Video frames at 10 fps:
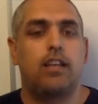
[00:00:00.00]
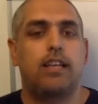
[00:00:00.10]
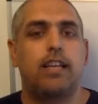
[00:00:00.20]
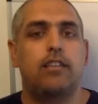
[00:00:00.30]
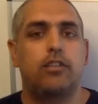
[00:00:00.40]

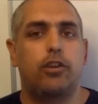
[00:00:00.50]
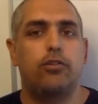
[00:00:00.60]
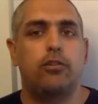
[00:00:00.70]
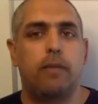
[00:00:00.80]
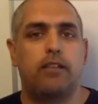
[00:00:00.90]
against
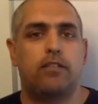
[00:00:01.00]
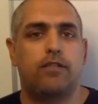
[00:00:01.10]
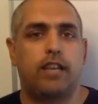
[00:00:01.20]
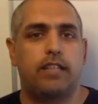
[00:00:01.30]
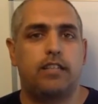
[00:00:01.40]
huge amounts of
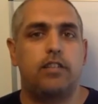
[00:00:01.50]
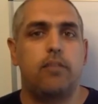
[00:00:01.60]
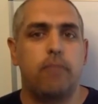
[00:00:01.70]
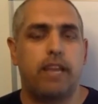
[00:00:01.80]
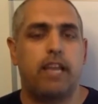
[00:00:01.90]
data
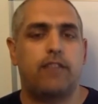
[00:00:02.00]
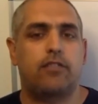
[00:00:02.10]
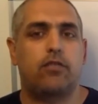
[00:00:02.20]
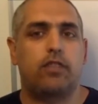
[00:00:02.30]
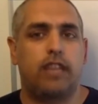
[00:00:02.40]
you may have
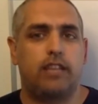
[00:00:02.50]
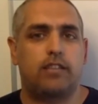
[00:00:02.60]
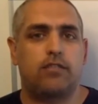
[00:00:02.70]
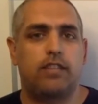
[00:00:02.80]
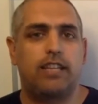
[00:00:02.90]
stored in S
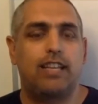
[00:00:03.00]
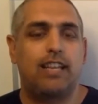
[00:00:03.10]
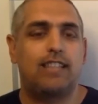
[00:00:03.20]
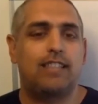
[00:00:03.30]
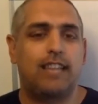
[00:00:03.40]
three
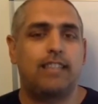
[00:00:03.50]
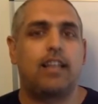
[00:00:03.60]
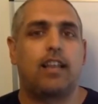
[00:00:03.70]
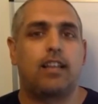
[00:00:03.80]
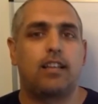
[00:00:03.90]
as a
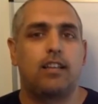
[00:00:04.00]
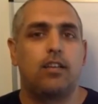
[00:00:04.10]
data lake,